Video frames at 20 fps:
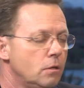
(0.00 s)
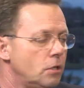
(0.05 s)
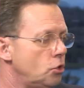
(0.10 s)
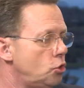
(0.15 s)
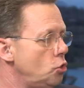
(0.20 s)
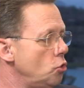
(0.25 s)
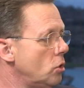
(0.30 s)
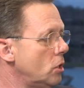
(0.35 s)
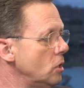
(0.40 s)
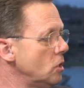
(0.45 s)

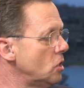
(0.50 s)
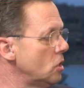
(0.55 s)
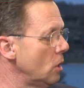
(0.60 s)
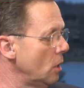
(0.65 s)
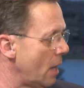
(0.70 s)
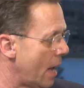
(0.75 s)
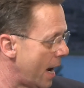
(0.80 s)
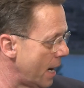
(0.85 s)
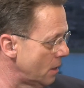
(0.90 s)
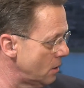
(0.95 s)
that you can
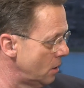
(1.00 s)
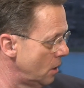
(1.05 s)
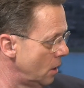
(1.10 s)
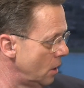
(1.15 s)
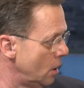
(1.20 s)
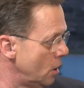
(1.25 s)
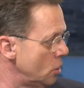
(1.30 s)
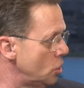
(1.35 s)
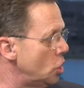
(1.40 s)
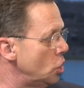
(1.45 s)
select
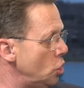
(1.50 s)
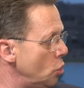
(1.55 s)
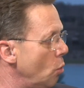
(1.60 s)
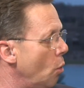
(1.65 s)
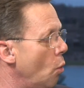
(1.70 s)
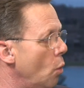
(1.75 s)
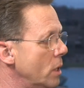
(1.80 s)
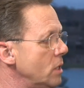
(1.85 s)
to do a